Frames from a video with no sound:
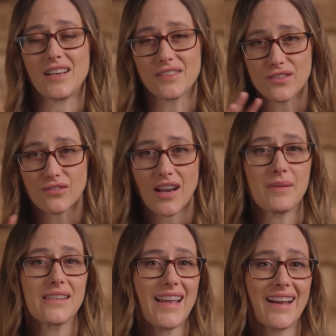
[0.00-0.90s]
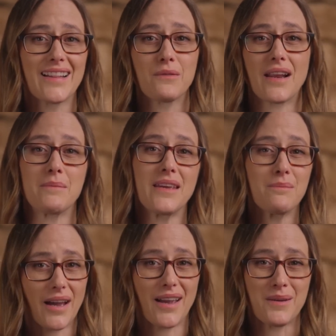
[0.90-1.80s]
I'll describe exactly what I
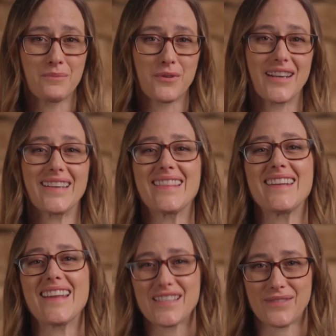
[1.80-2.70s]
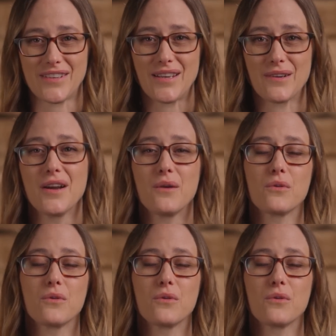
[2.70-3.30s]
mean by on point in the next video,